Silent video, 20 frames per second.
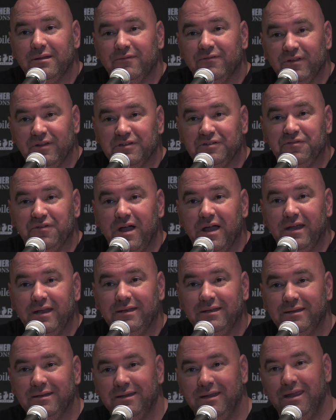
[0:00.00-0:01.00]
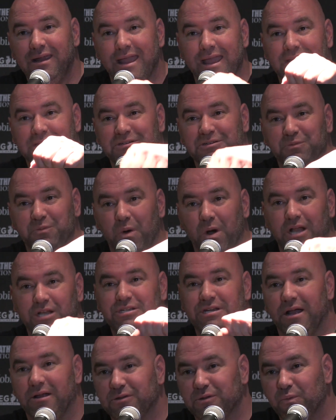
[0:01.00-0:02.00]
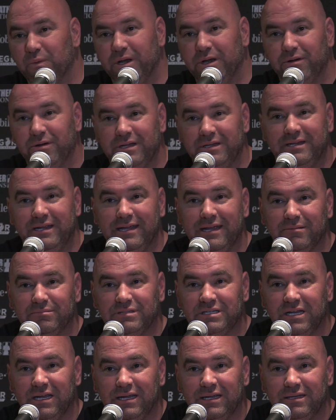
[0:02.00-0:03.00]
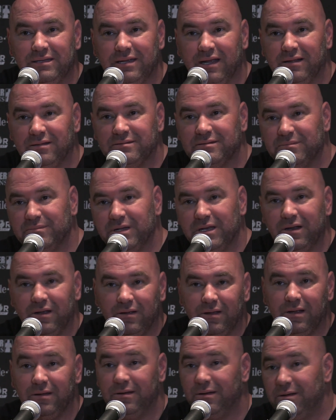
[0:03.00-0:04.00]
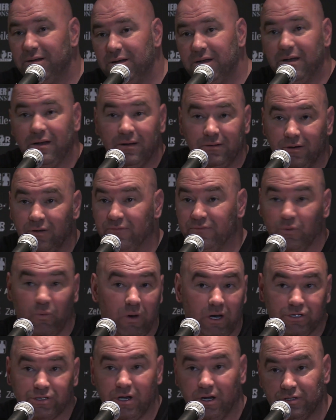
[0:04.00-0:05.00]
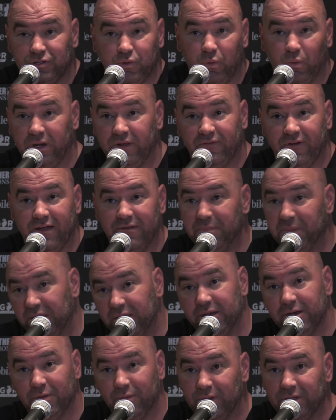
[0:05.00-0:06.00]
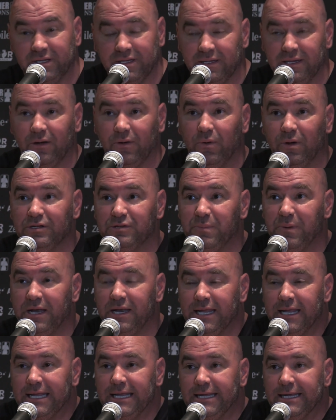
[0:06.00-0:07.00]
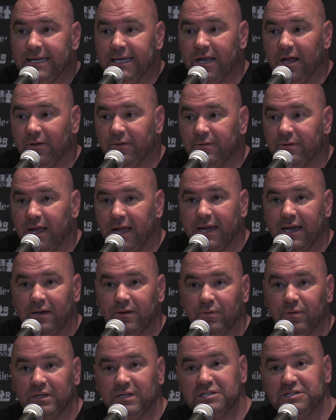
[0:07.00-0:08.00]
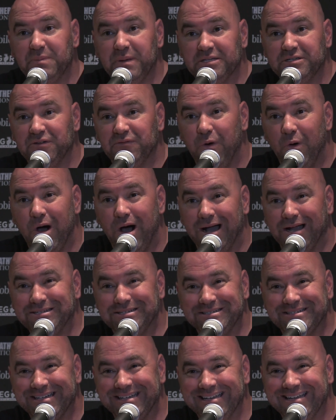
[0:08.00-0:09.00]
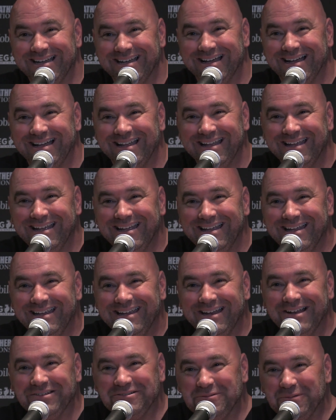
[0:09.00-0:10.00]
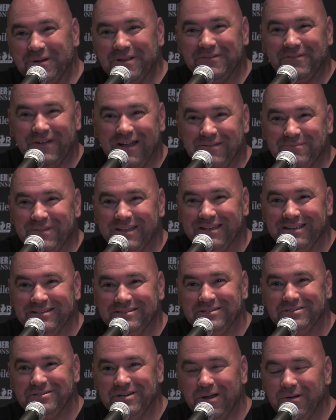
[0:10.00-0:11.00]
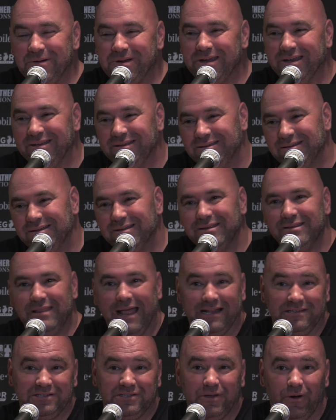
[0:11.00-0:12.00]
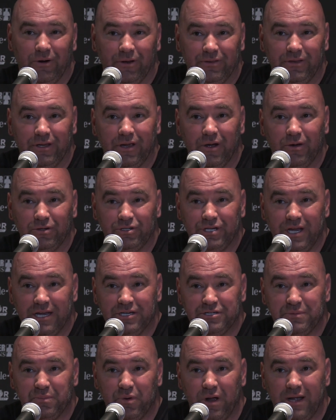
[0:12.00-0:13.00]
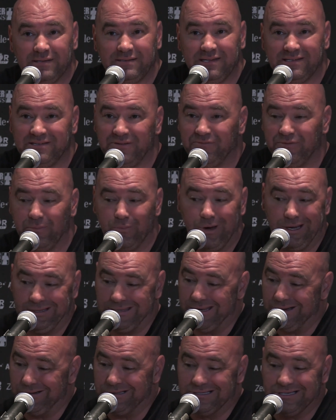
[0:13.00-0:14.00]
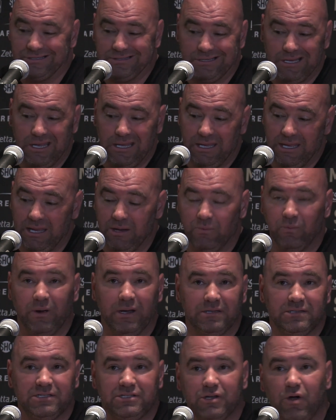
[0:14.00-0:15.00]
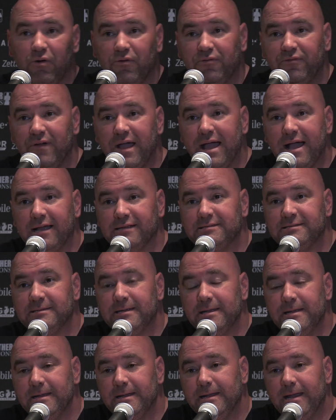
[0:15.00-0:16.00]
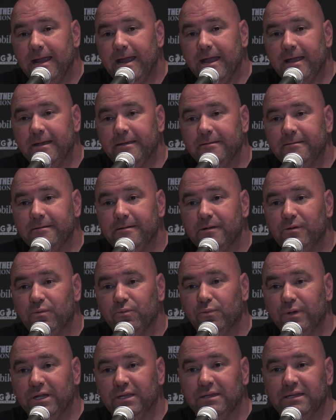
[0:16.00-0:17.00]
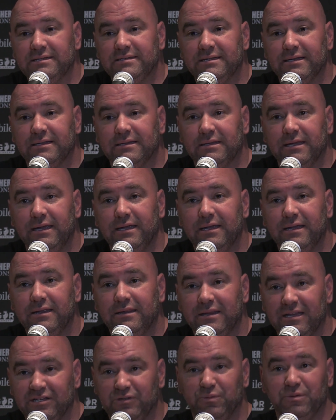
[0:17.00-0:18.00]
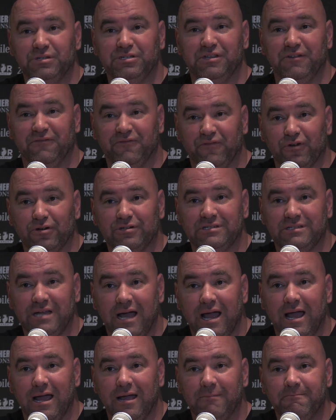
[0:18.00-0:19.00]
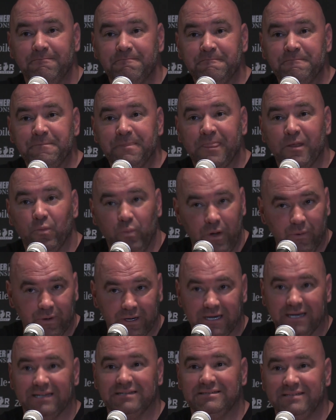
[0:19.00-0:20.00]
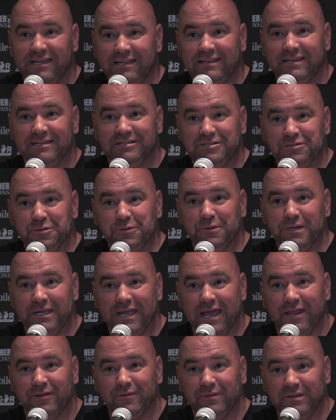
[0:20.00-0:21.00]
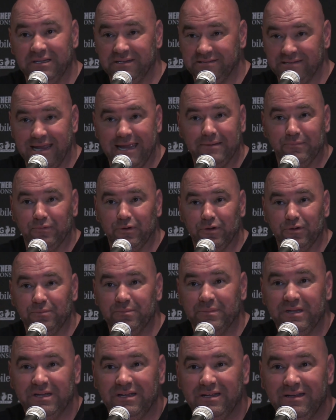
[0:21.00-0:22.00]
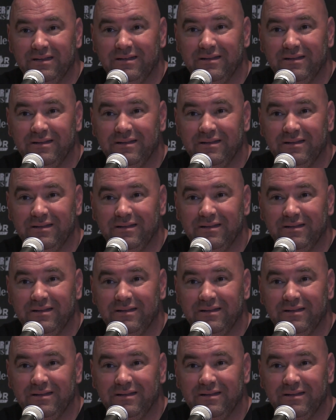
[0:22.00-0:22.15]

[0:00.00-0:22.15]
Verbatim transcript: for this fight. He hangs his watch out the window to TMZ and tells them, you know, I don't know if the watch cost 25 million or what the deal was, but, you know, I got a really expensive watch and, uh, you know, 25 million's a joke. And that started the negotiation process. And from right there, it just, it went so fast. And realistically, this was the first time we were going to see these two together in the same room,